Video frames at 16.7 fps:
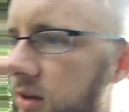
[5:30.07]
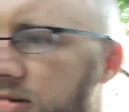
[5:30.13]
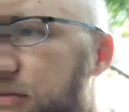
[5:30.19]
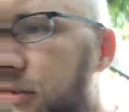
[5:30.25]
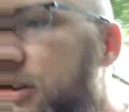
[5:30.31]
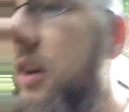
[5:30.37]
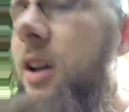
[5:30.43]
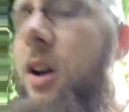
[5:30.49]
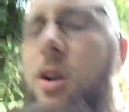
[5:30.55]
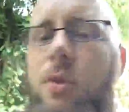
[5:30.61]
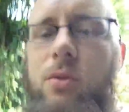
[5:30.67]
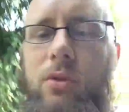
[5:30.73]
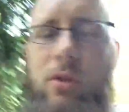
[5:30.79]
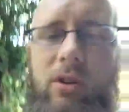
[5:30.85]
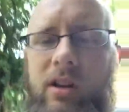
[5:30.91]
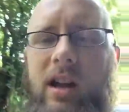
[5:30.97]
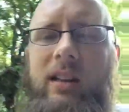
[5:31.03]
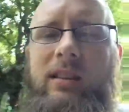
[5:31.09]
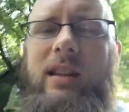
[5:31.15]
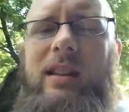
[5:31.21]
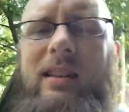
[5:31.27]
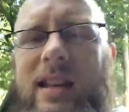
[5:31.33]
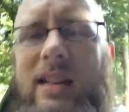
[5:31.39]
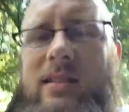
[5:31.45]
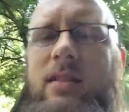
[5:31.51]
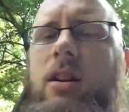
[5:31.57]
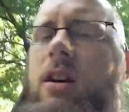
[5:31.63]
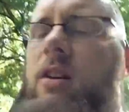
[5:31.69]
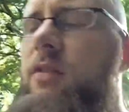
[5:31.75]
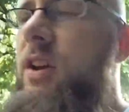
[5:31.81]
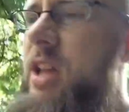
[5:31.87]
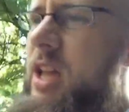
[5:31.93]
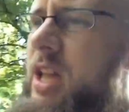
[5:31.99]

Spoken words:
for an owner, I think that's off,